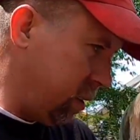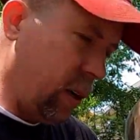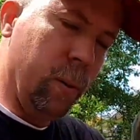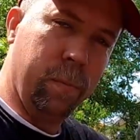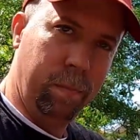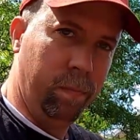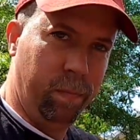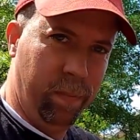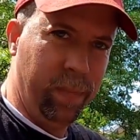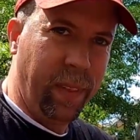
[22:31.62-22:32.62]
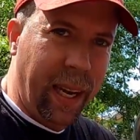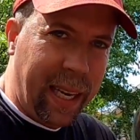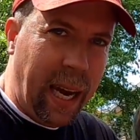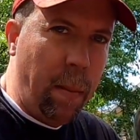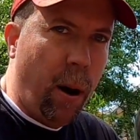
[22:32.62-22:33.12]
so they
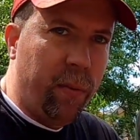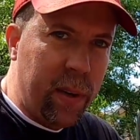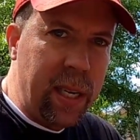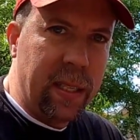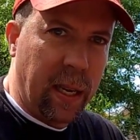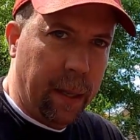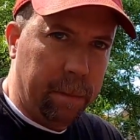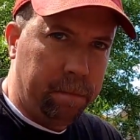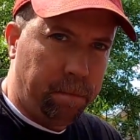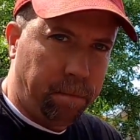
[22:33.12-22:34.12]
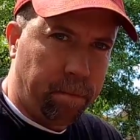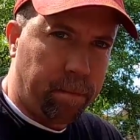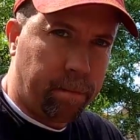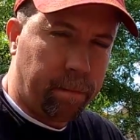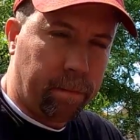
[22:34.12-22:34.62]
came off easy.
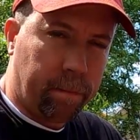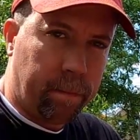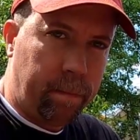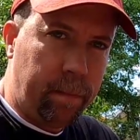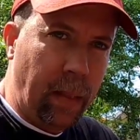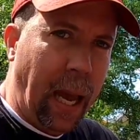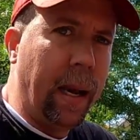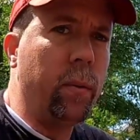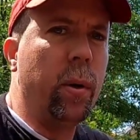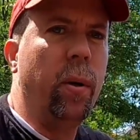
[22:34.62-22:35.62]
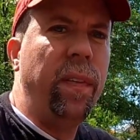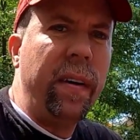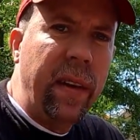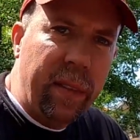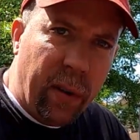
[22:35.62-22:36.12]
I don't know if
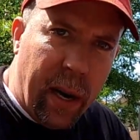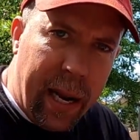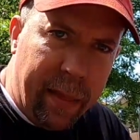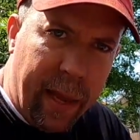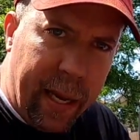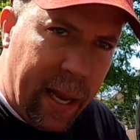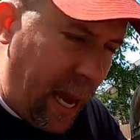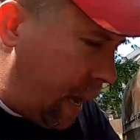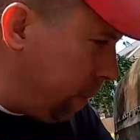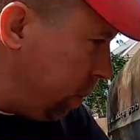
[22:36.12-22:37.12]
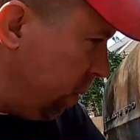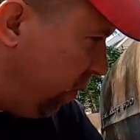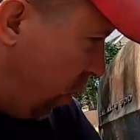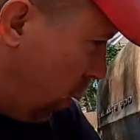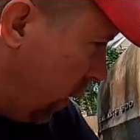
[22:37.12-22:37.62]
I've ever had that to happen
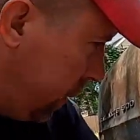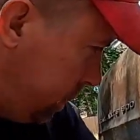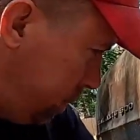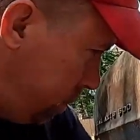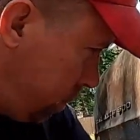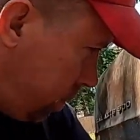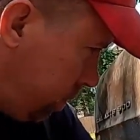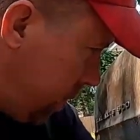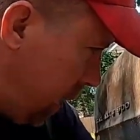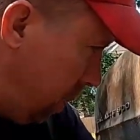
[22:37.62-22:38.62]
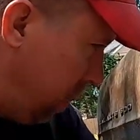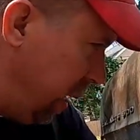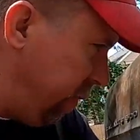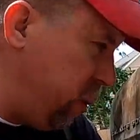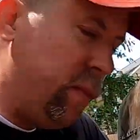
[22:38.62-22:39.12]
before.
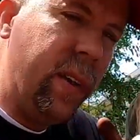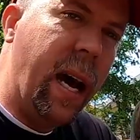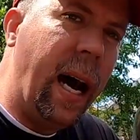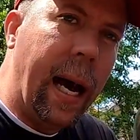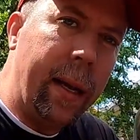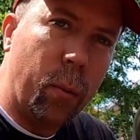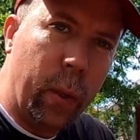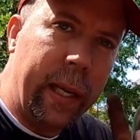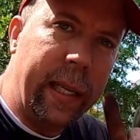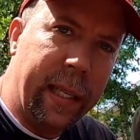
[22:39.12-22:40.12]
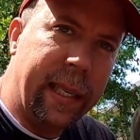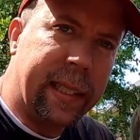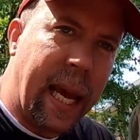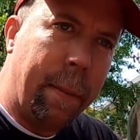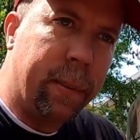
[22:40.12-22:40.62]
But if you've not, when it
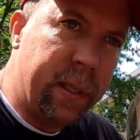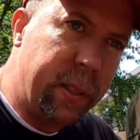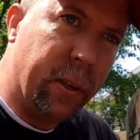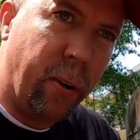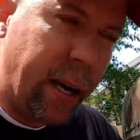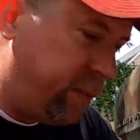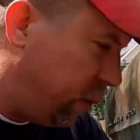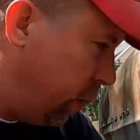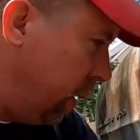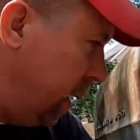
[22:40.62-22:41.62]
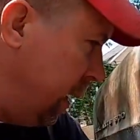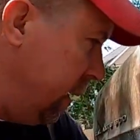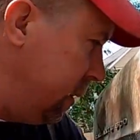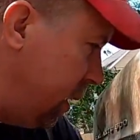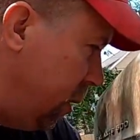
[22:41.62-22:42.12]
does happen, you're grateful.
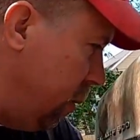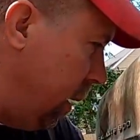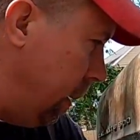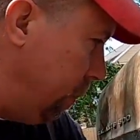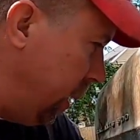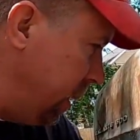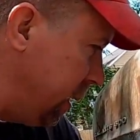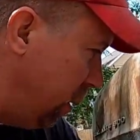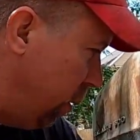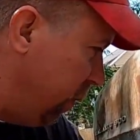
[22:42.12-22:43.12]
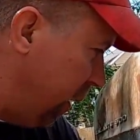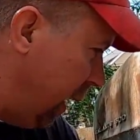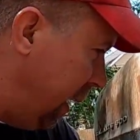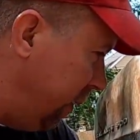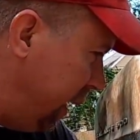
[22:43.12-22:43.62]
So uh, praise the Lord for
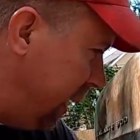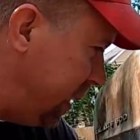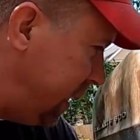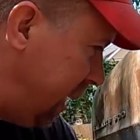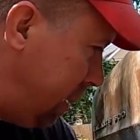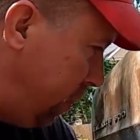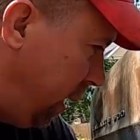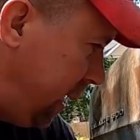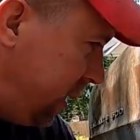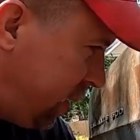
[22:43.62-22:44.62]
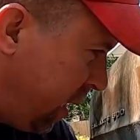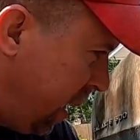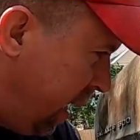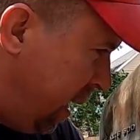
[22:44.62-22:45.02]
allowing that to take place.